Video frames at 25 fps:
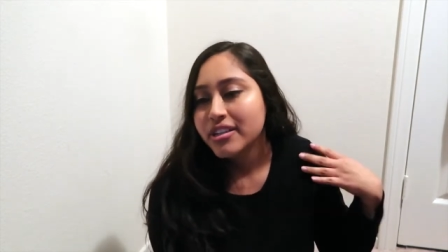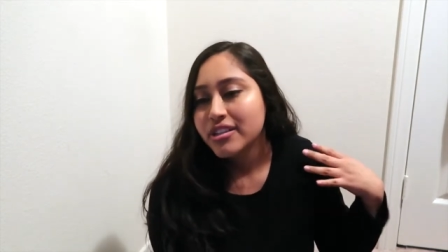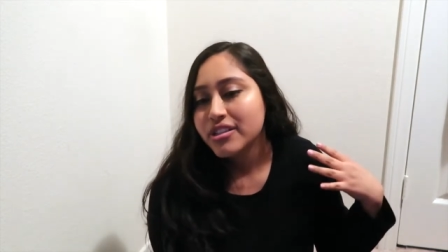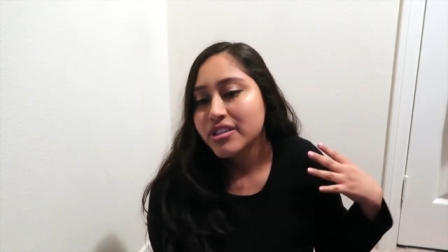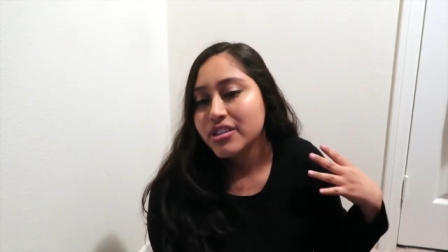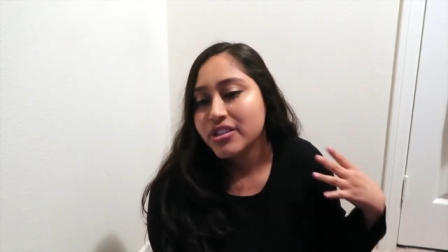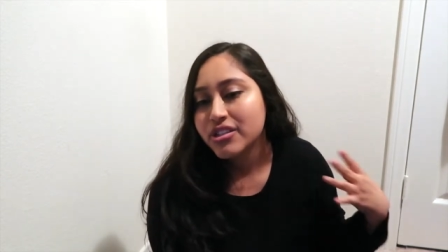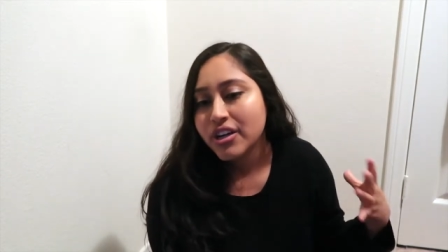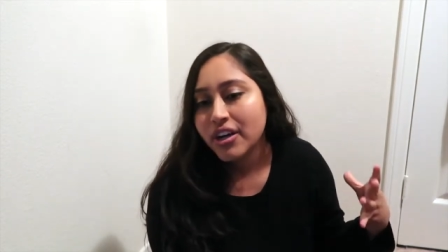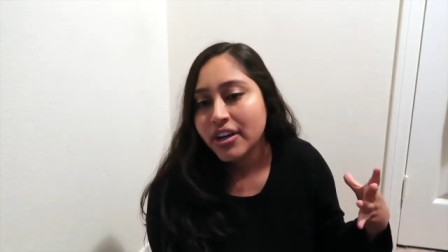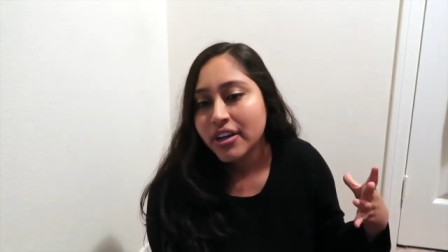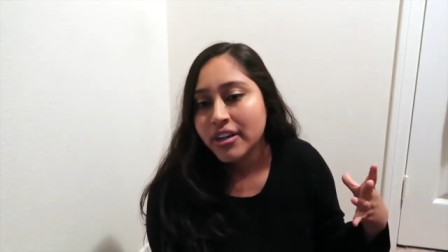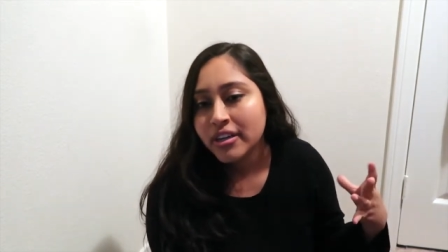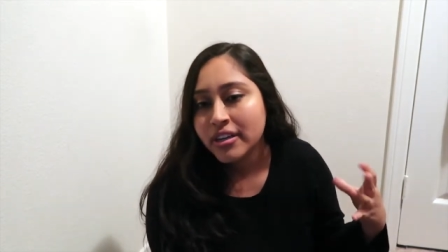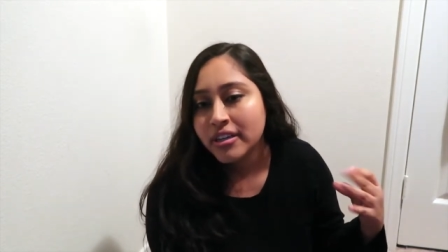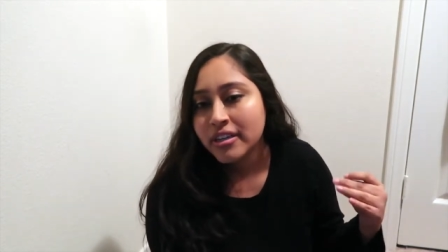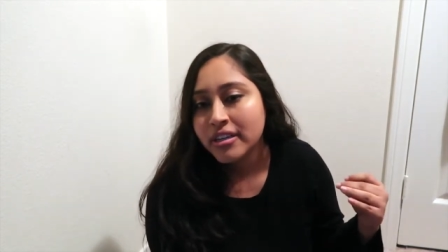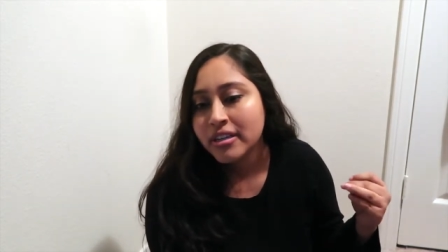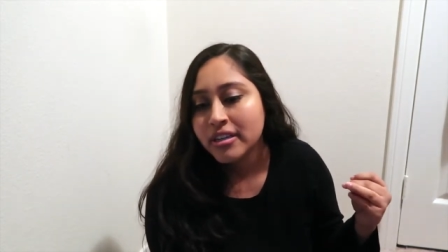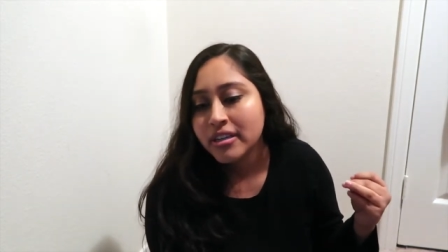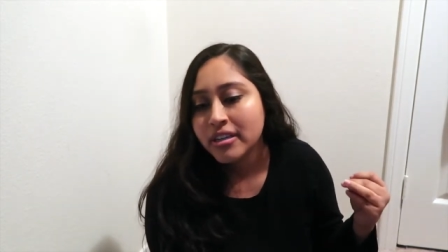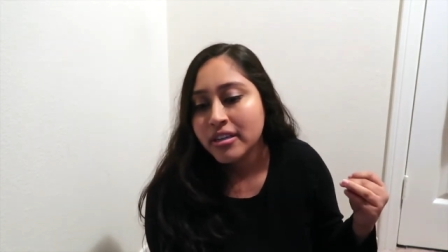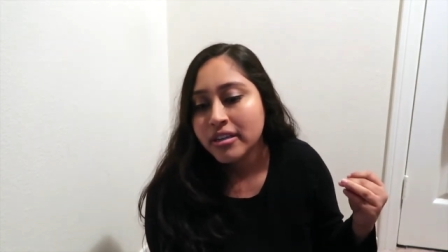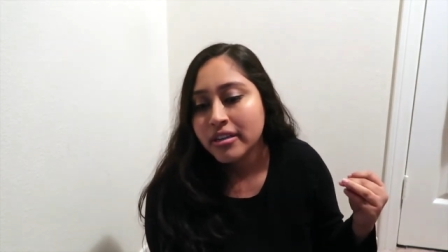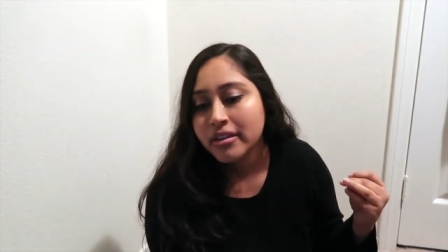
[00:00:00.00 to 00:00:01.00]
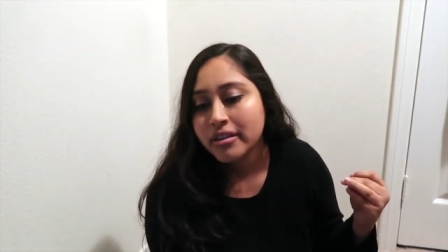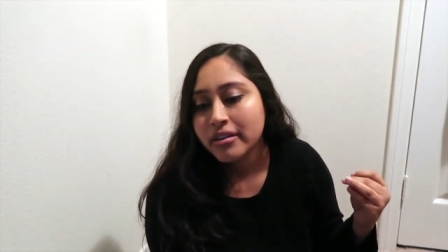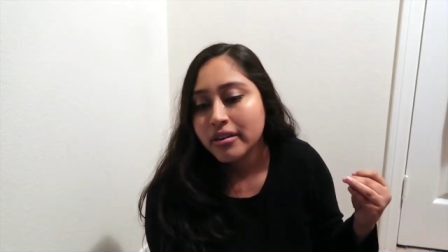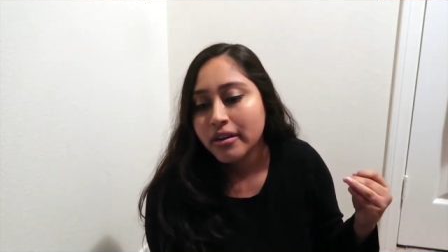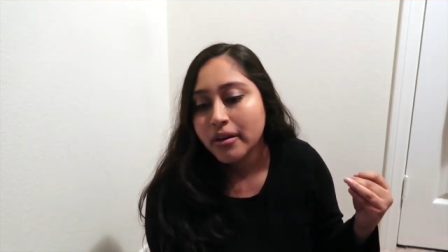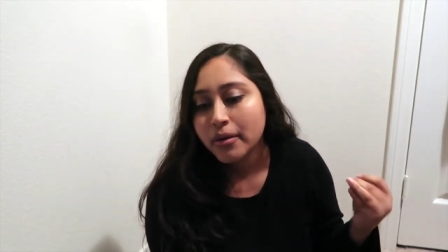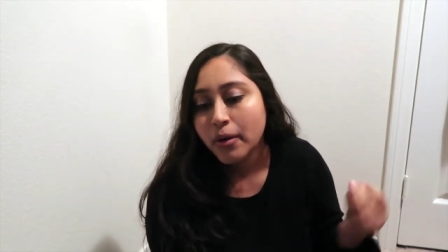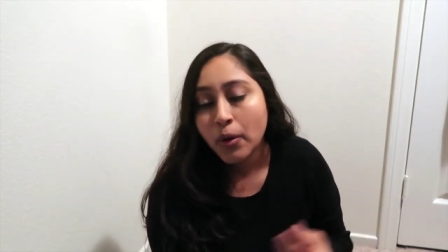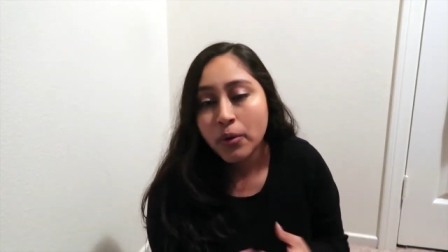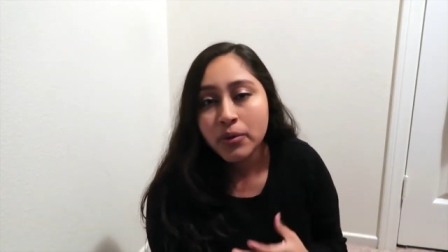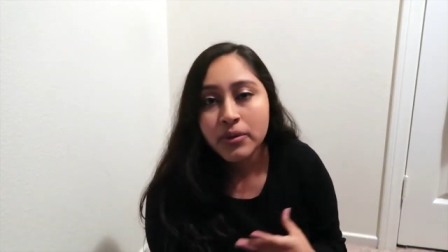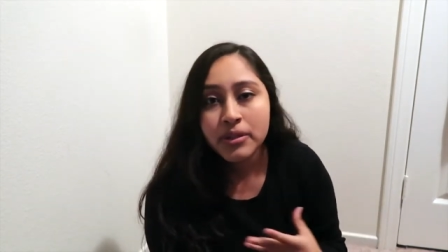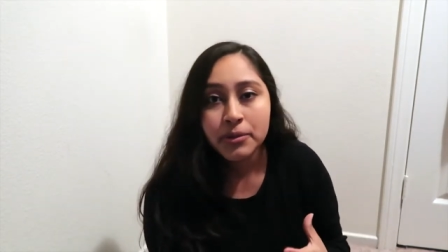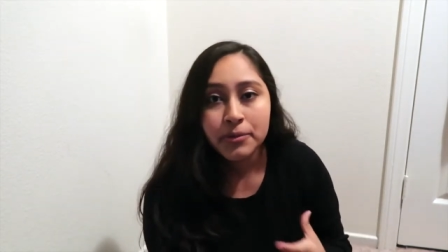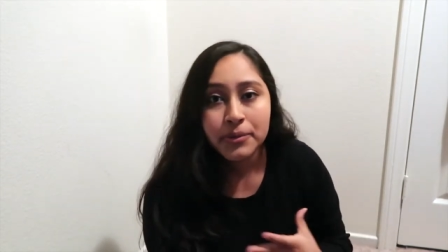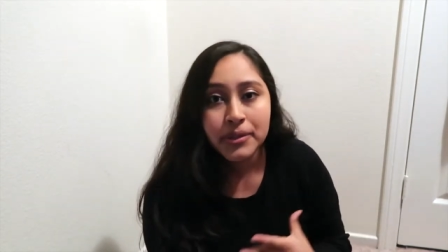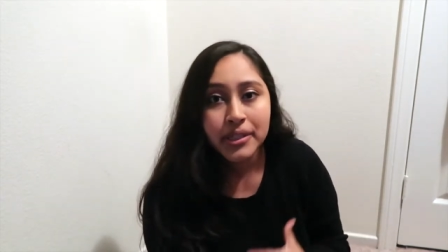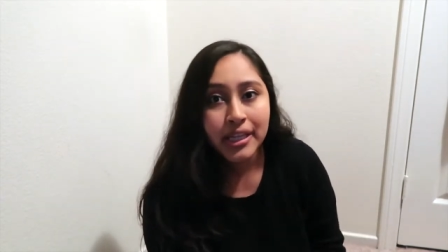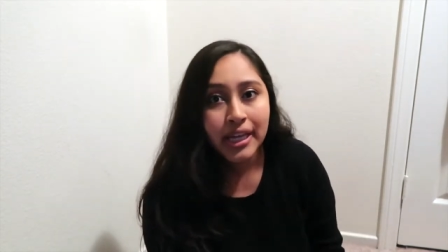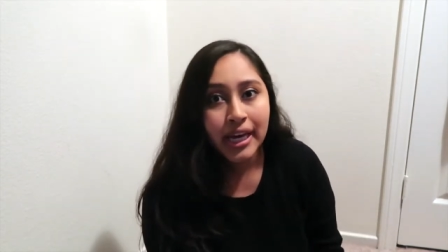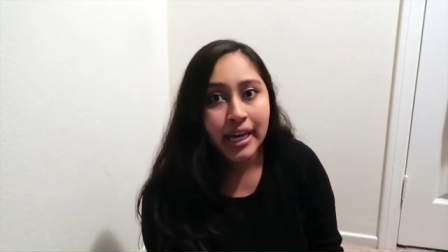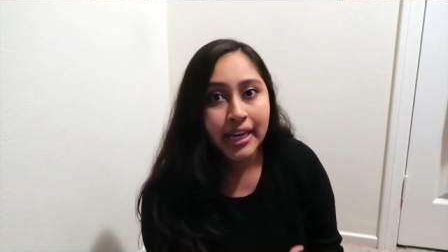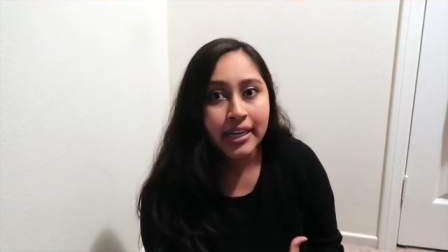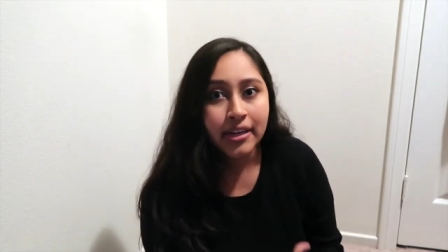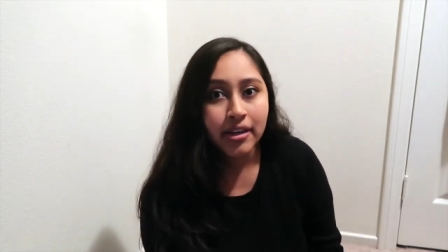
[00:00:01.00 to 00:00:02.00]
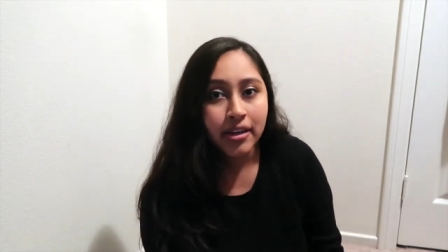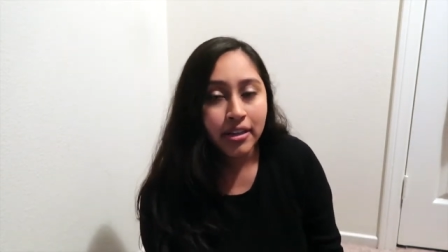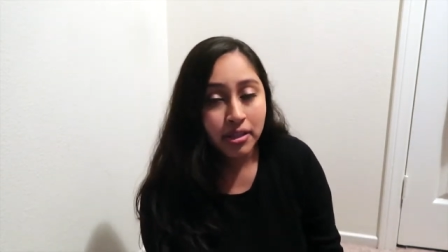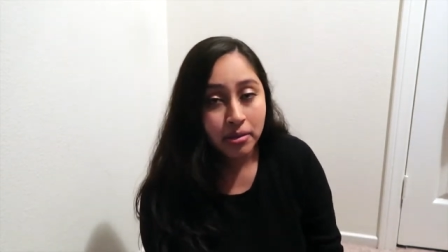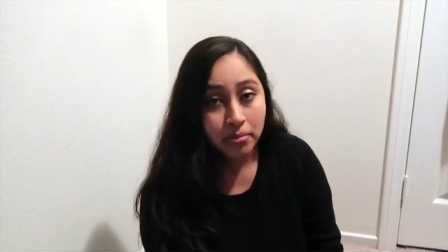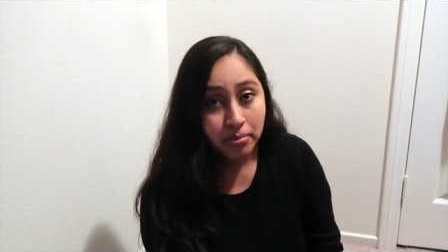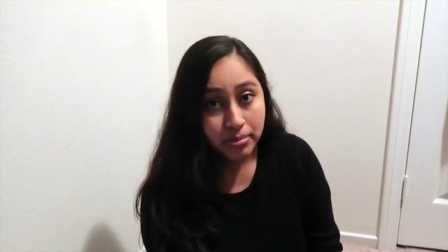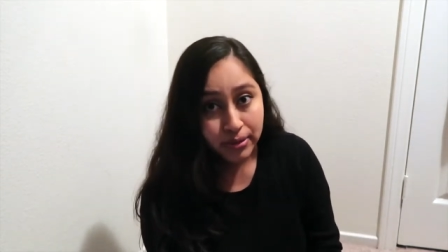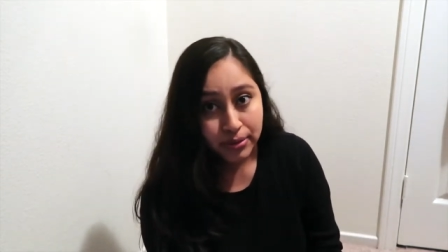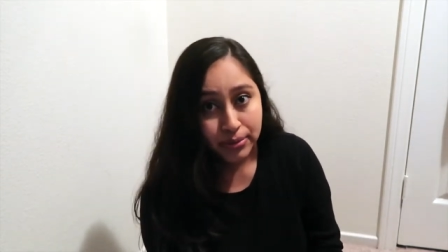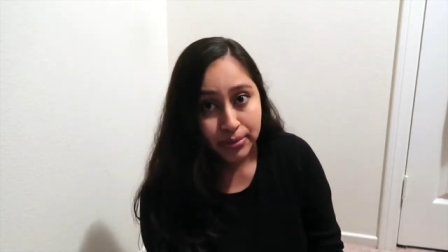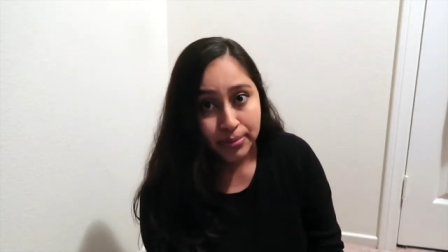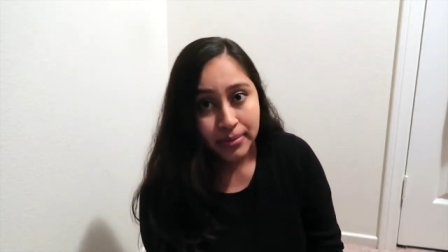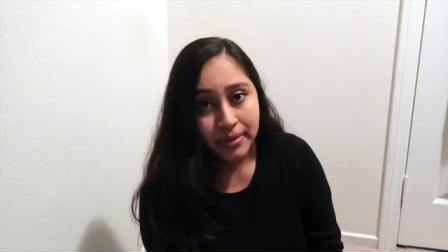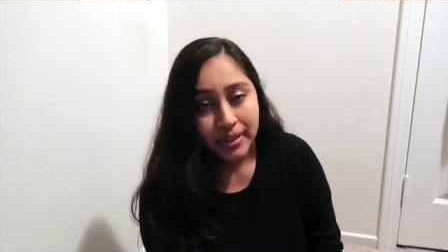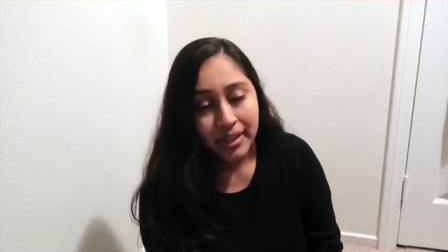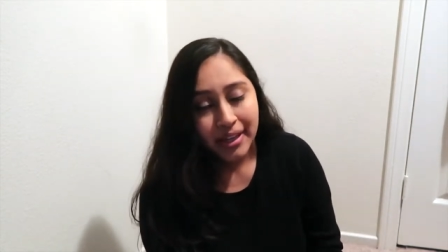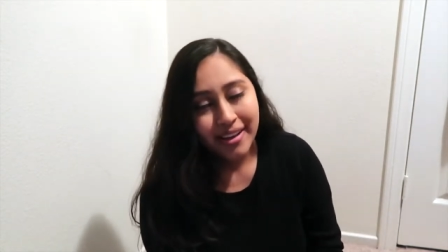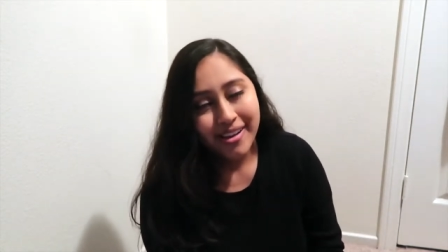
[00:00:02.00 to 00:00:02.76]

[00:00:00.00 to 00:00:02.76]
start only relying on the boob.